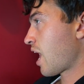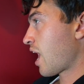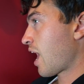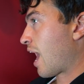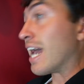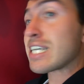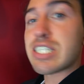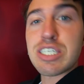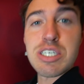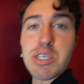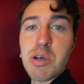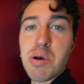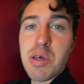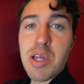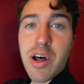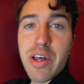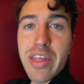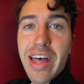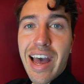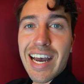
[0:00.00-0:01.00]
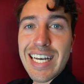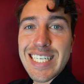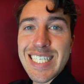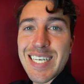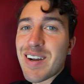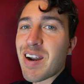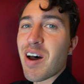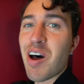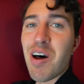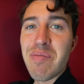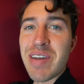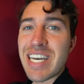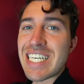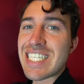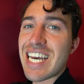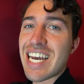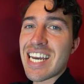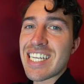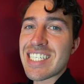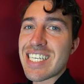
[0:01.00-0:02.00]
has to do with all that, so it'll all make
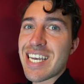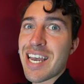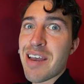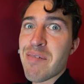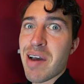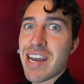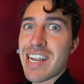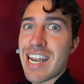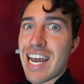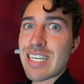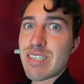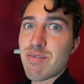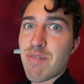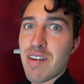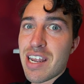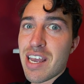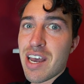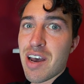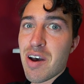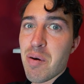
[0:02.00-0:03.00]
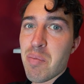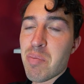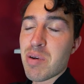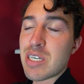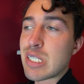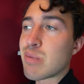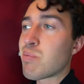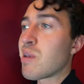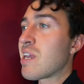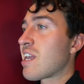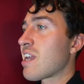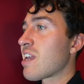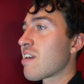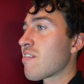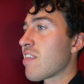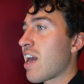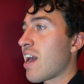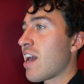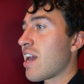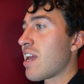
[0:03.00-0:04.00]
sense in my next video. But speaking
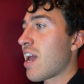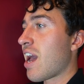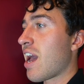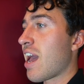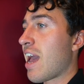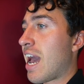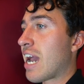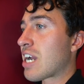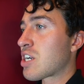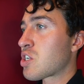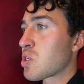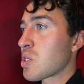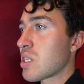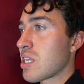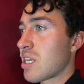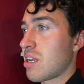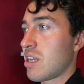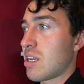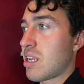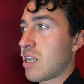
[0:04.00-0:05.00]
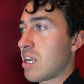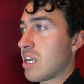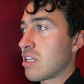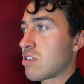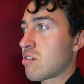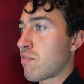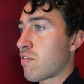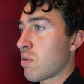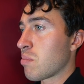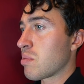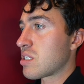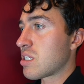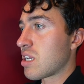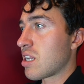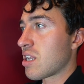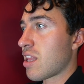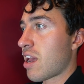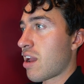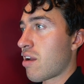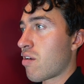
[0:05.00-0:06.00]
of that, I actually need to film a
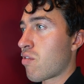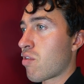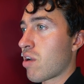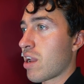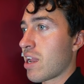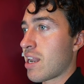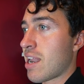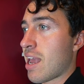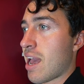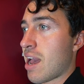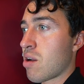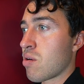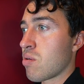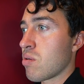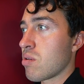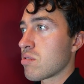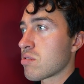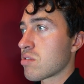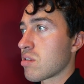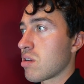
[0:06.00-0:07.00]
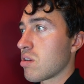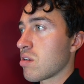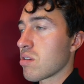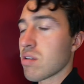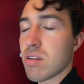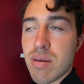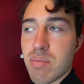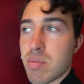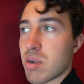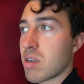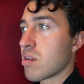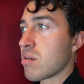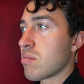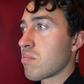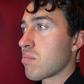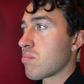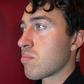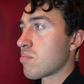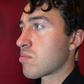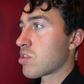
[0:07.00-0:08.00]
scene of that right now, so I'm gonna
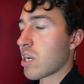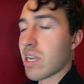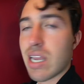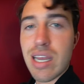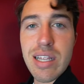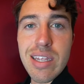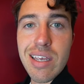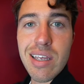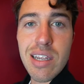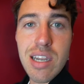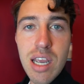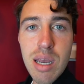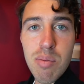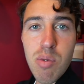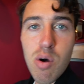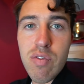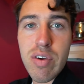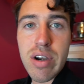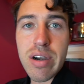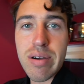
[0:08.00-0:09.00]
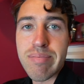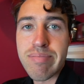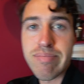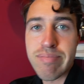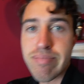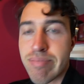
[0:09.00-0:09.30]
try and get Dylan to come over.